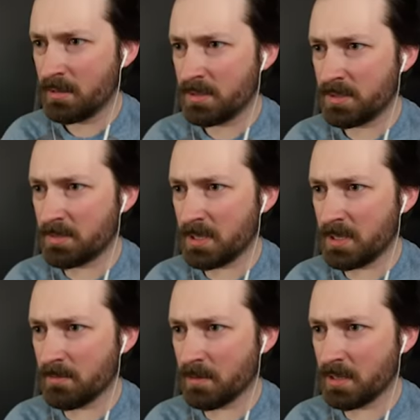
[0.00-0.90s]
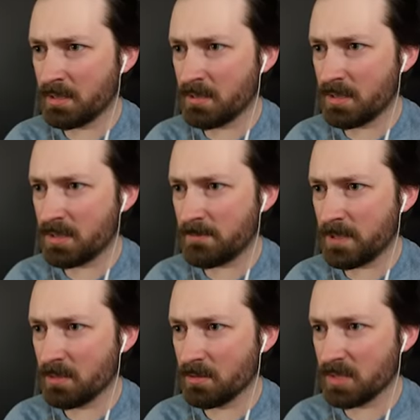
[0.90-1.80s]
Speed running this
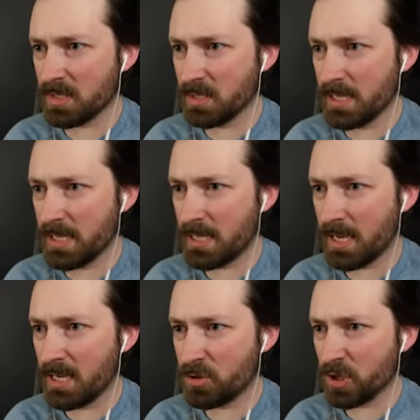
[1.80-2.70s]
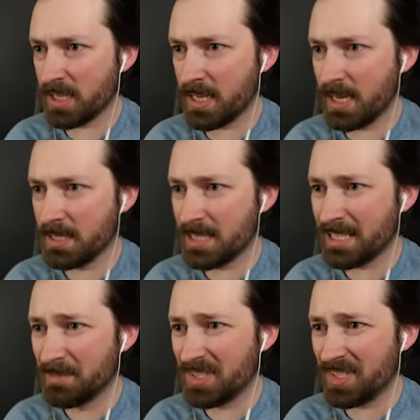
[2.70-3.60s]
feels like a
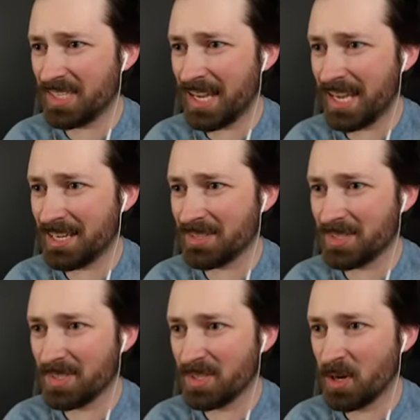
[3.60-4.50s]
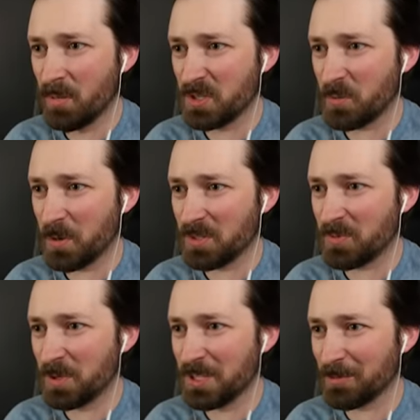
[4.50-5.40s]
gigantic mistake. This is so much
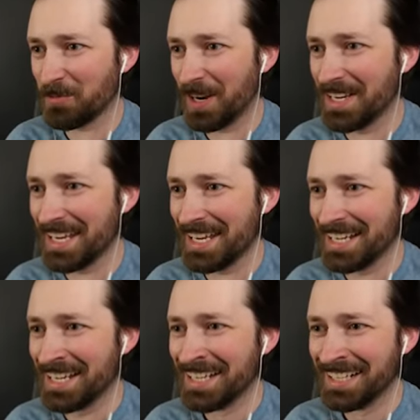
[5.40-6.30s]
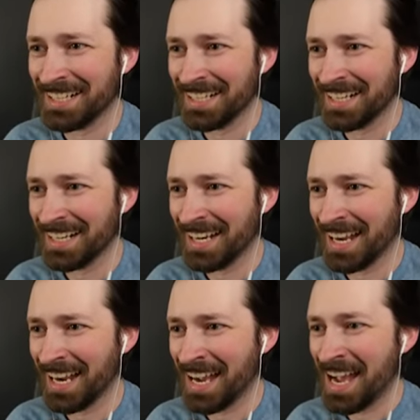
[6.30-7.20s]
worse when you're running.
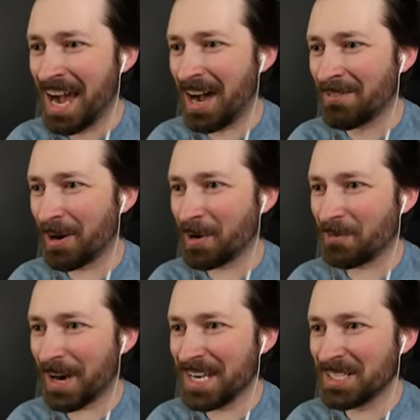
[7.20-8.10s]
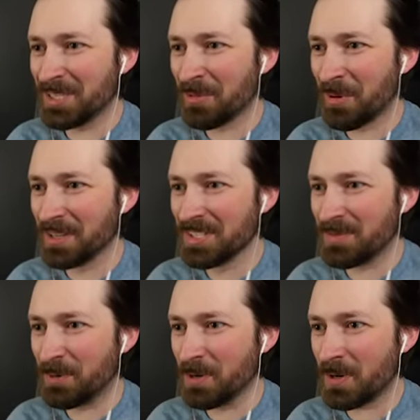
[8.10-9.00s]
I've already ran into one
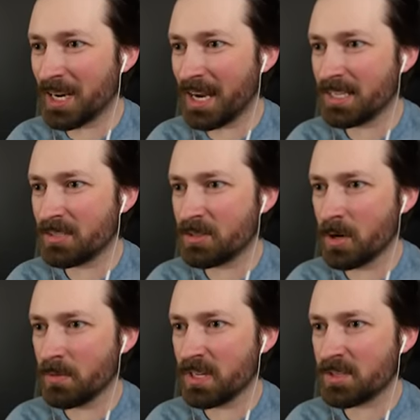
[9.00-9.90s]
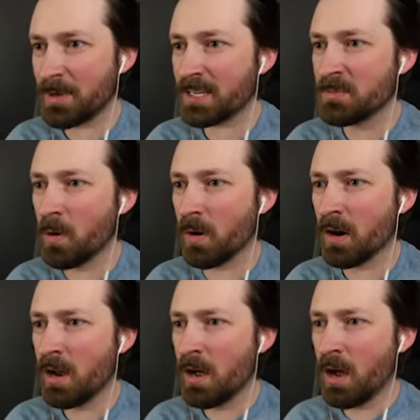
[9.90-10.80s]
spook. I don't expect
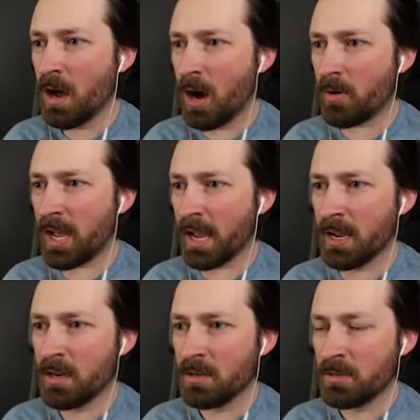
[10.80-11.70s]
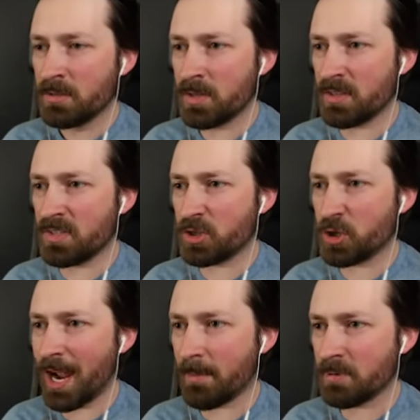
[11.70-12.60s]
more. Okay, so there's a
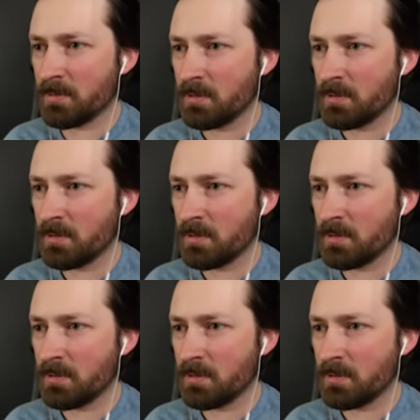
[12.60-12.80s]
trap,